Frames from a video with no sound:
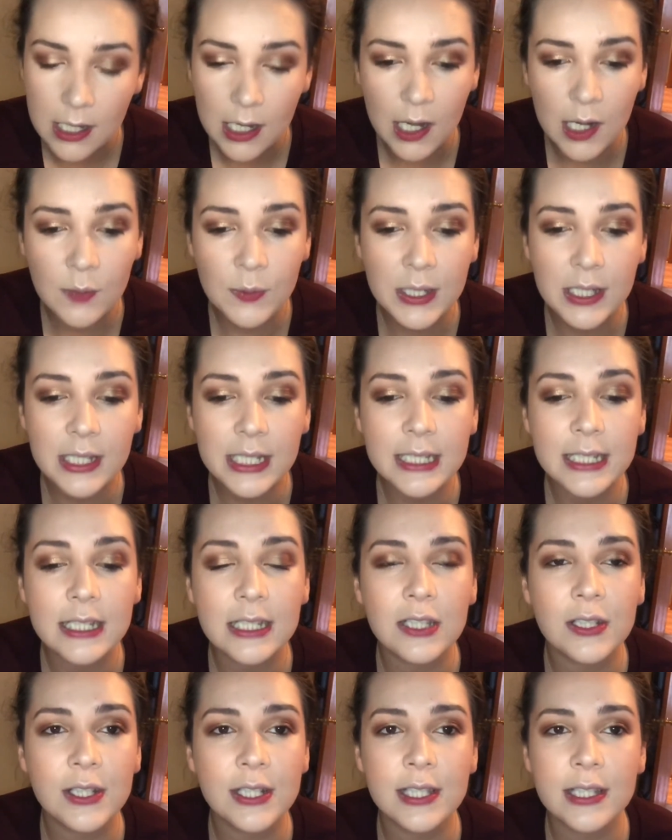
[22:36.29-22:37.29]
I feel like it
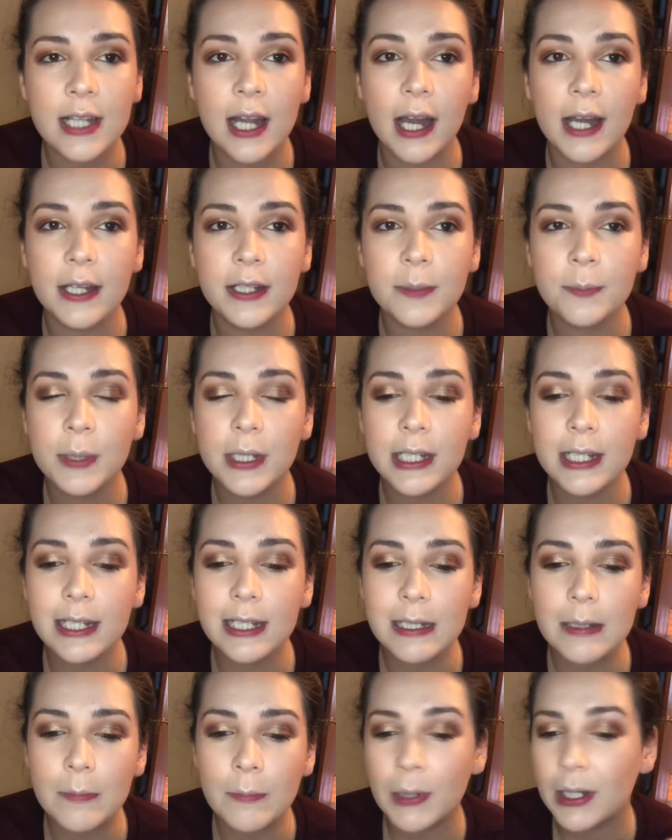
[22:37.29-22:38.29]
looks kind of
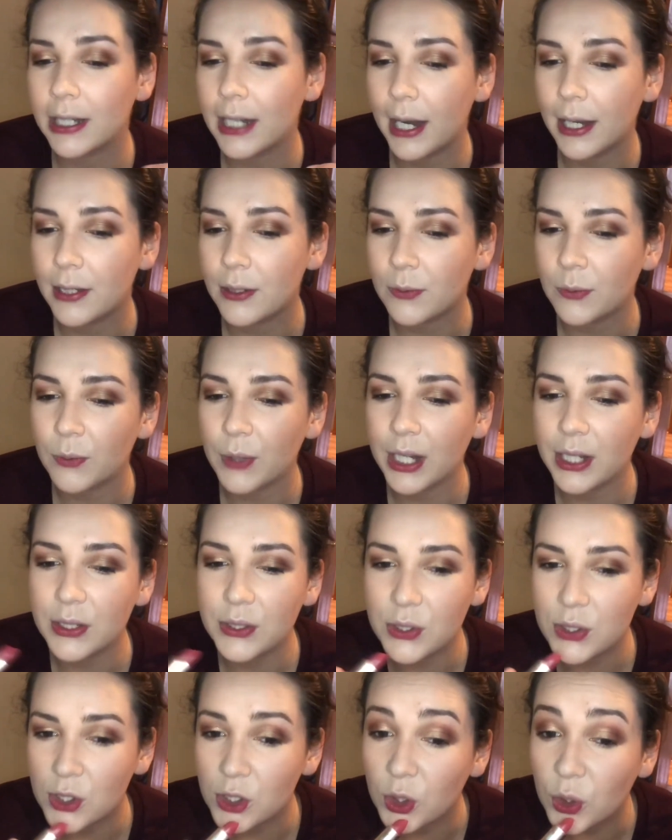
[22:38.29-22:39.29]
pink, but kind of
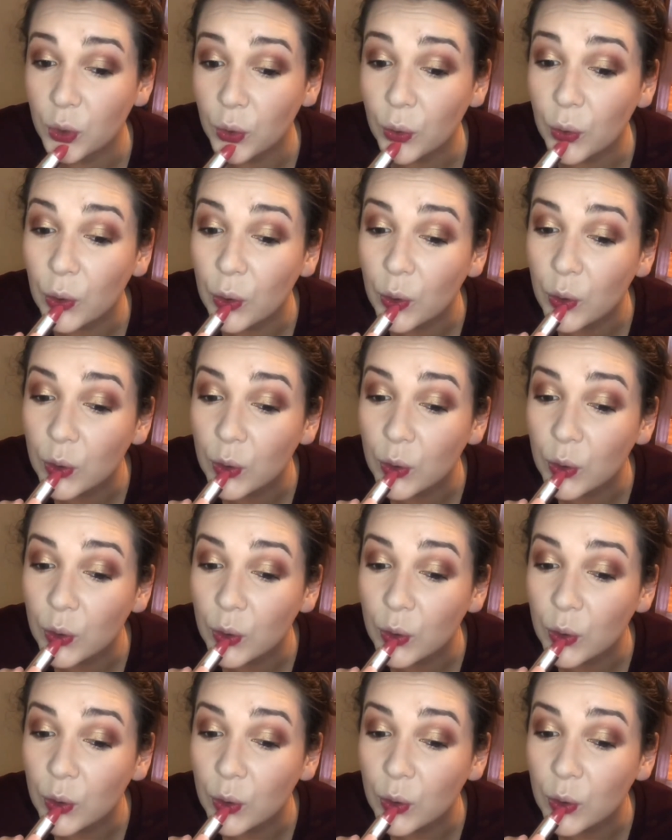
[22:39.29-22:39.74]
red too.